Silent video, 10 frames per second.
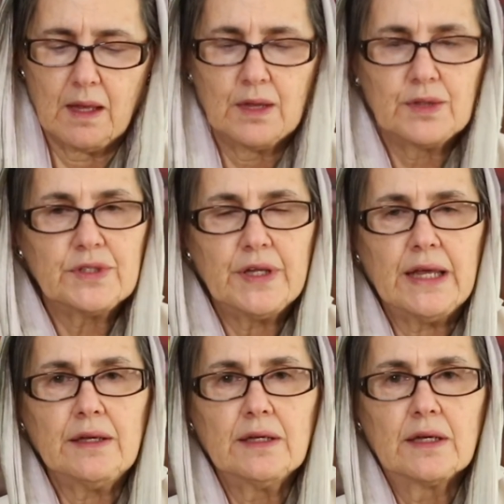
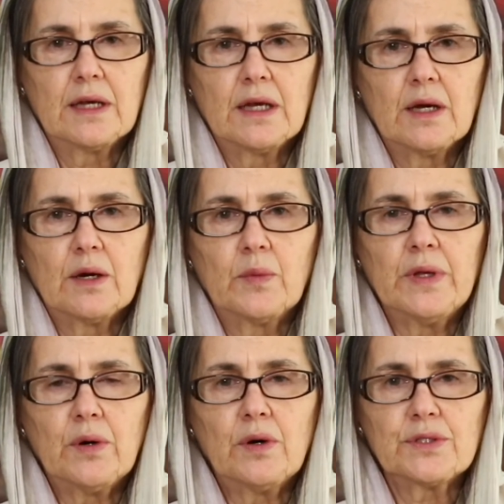Today, we
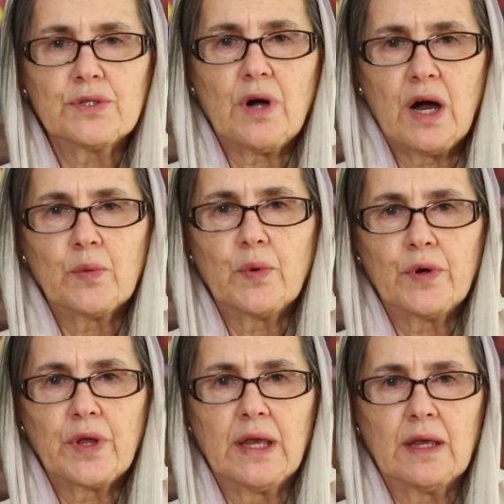also are
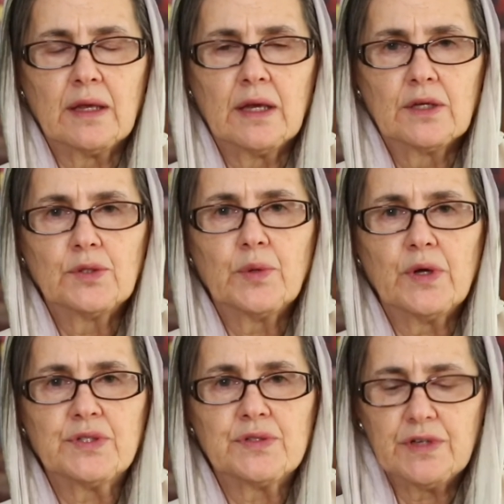working
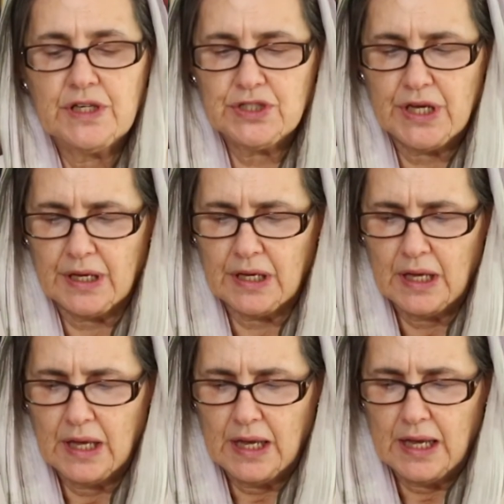towards reaching
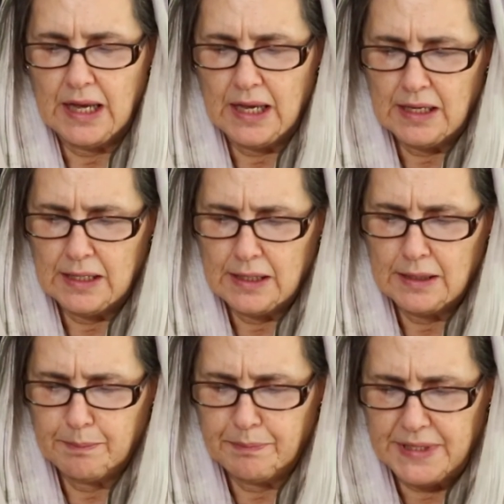a
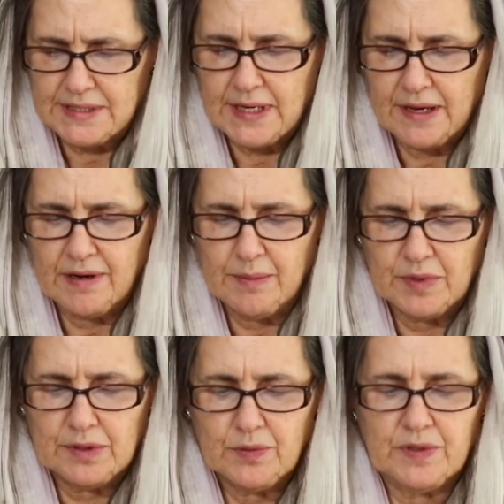peace
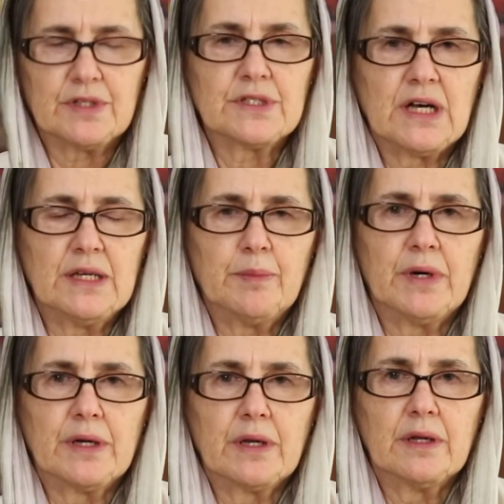agreement with the
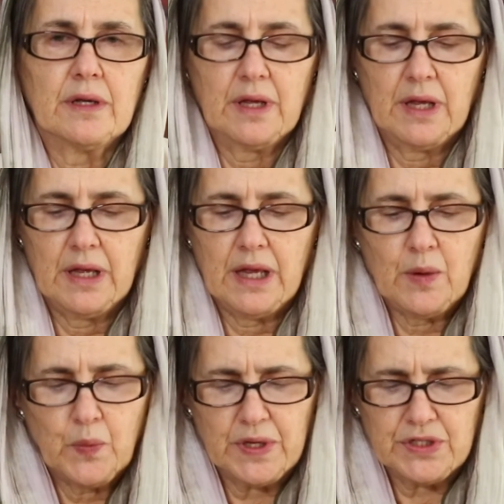Taliban, a
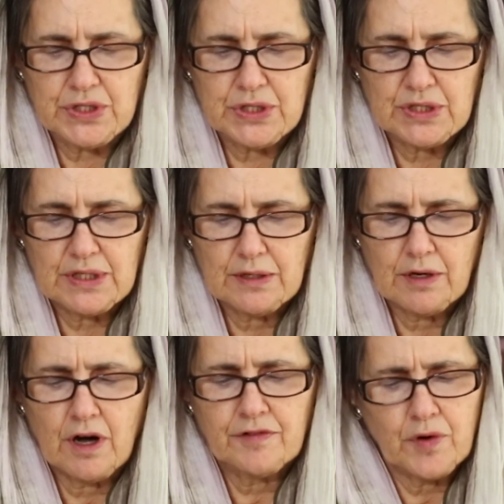wish
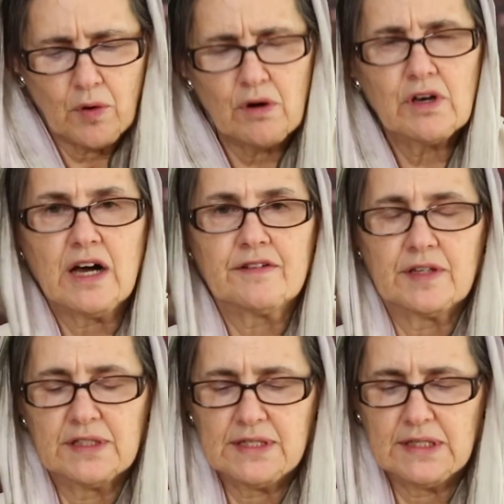of all
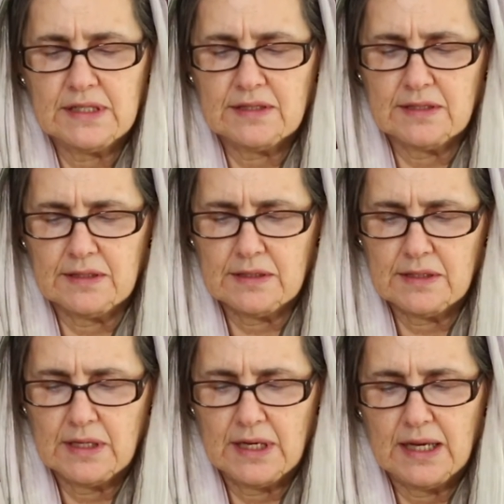Afghan citizens,
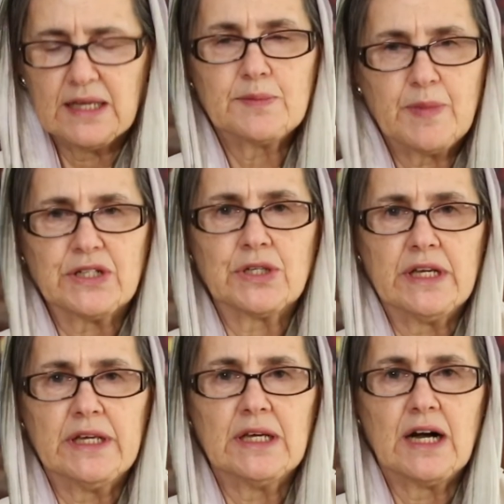
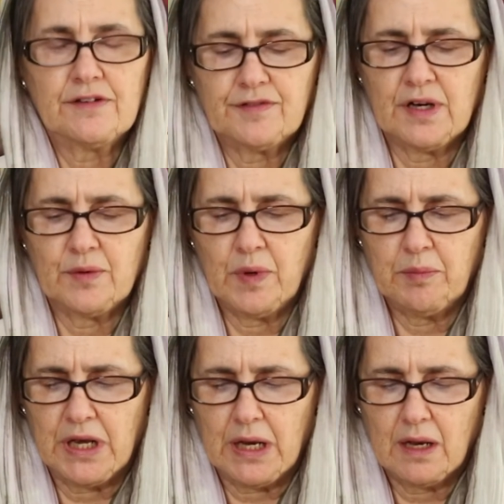especially Afghan
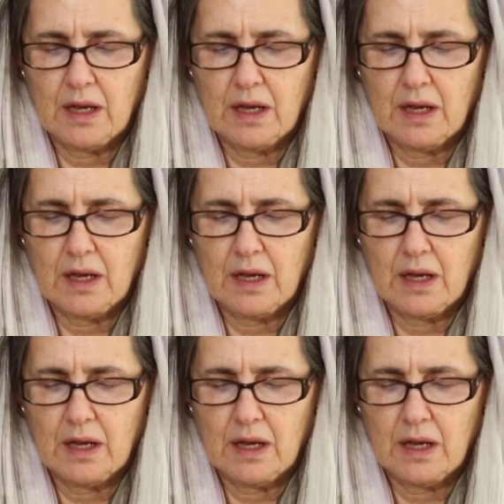women.